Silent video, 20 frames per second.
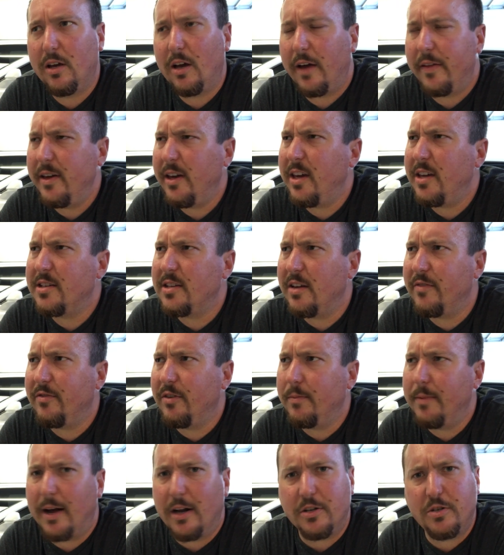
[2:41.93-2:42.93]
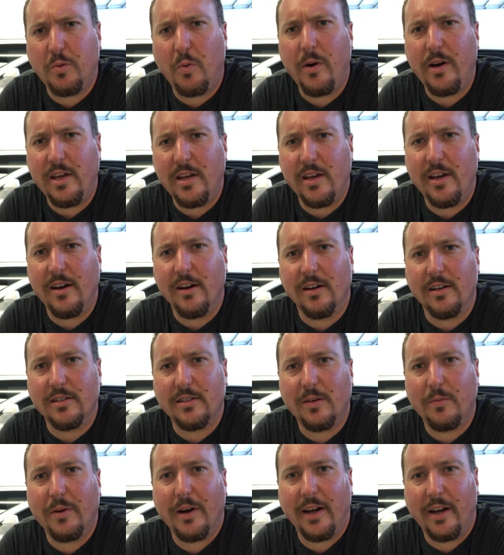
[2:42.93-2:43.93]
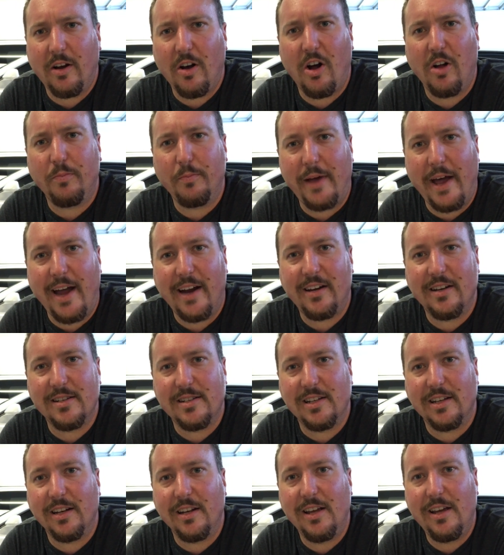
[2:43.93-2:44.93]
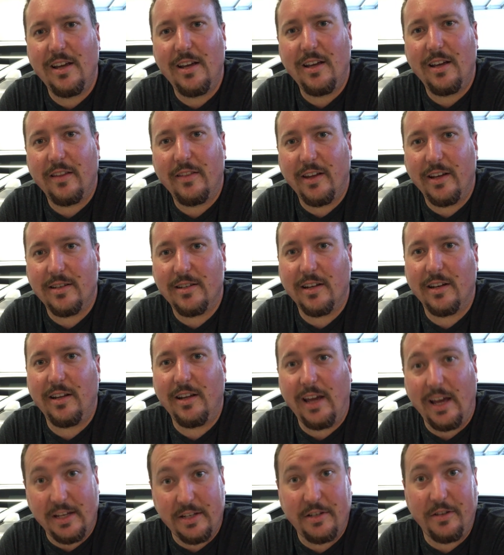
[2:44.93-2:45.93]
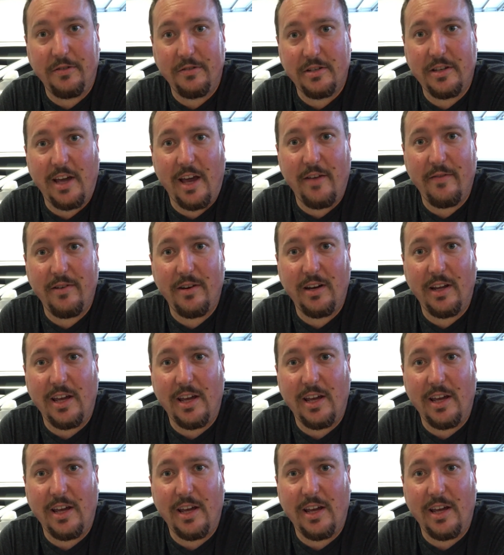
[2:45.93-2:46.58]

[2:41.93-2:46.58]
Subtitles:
I think he said for about 20 years. And when I called Magnuson, they said yes, use Kevin.